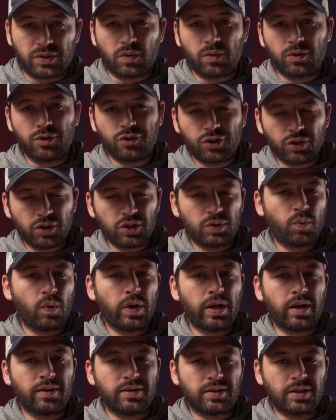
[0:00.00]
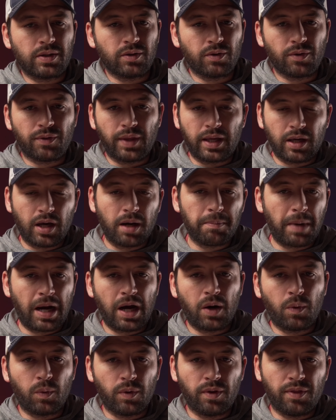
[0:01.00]
or just wait until they come
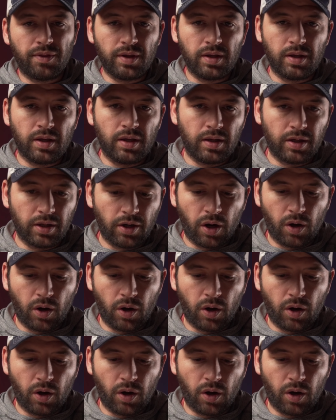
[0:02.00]
out with the